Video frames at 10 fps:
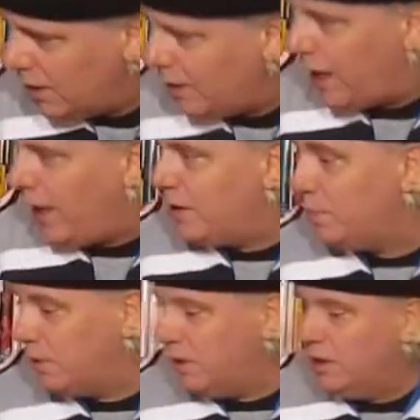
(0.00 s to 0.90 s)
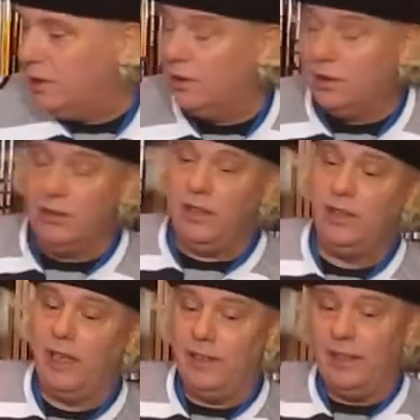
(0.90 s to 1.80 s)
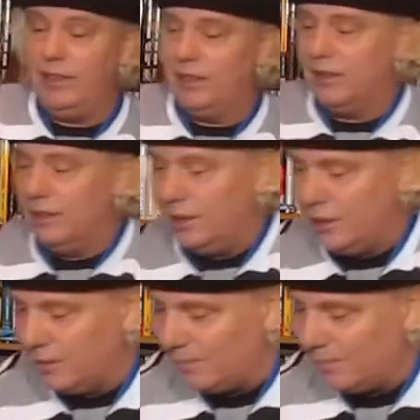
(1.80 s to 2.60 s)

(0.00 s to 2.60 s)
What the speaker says: last but certainly not least tonight,